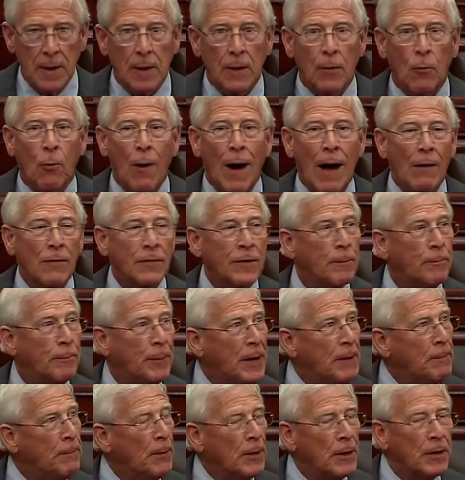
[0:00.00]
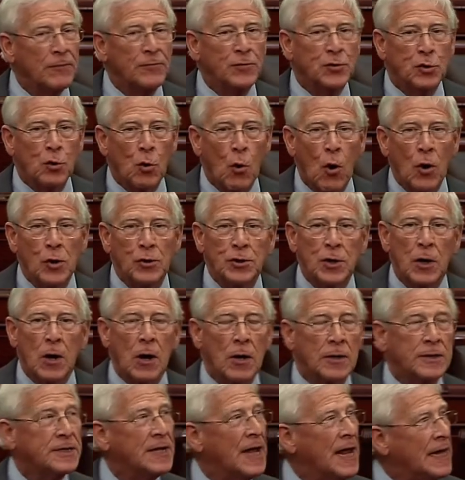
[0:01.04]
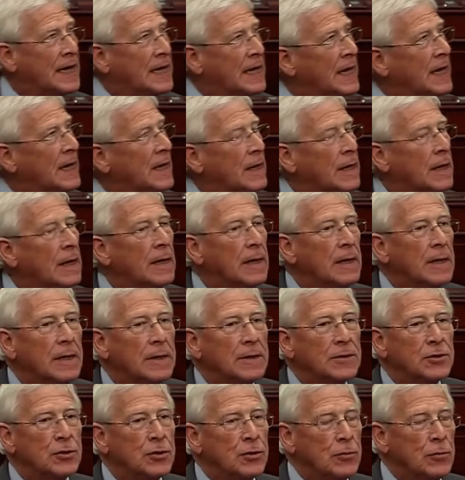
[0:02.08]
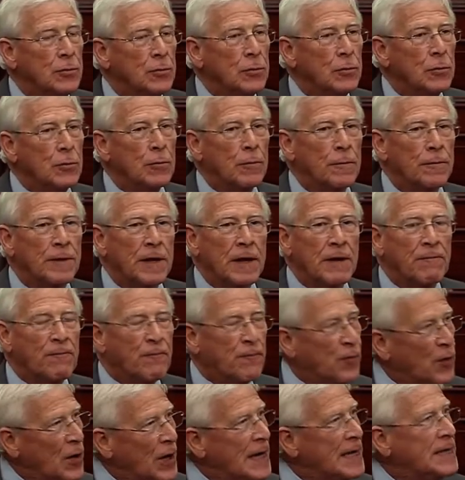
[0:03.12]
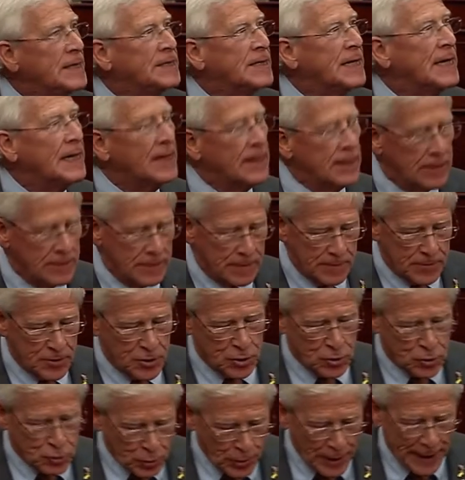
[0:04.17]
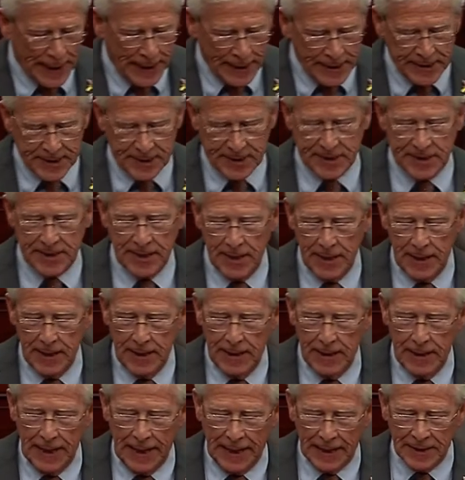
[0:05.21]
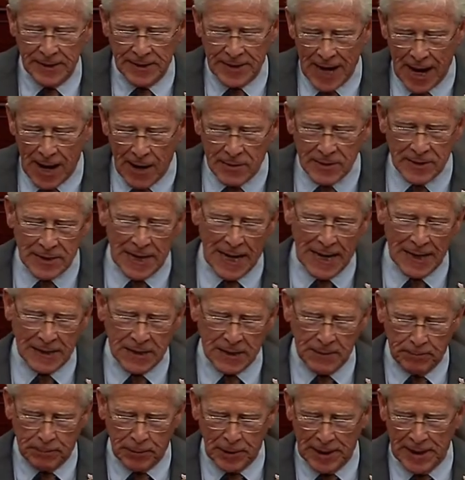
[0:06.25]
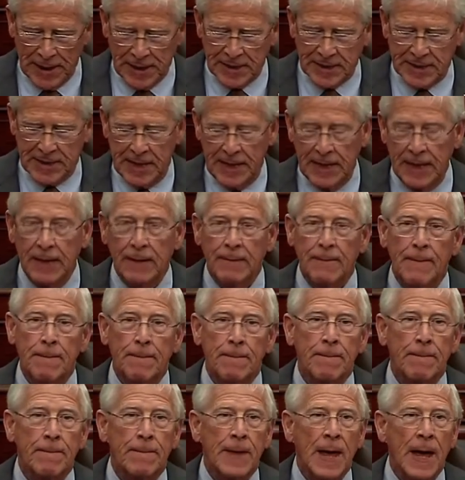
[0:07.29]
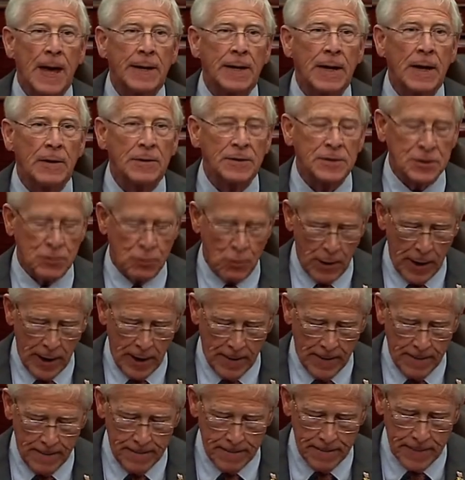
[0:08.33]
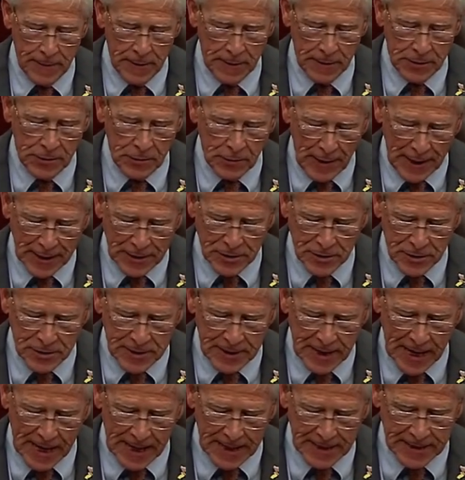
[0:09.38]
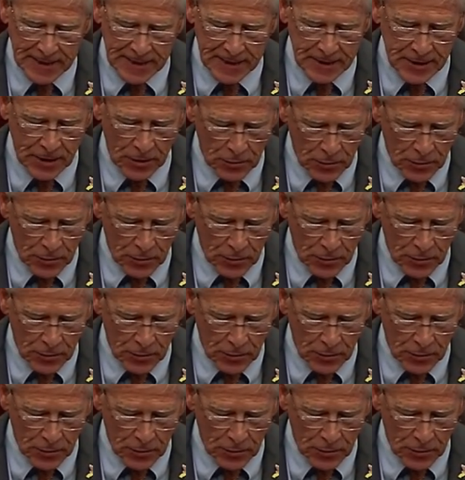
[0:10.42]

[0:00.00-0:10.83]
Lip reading: while the people of Georgia are taking to the freezing streets in towns like Tbilisi and elsewhere to exercise their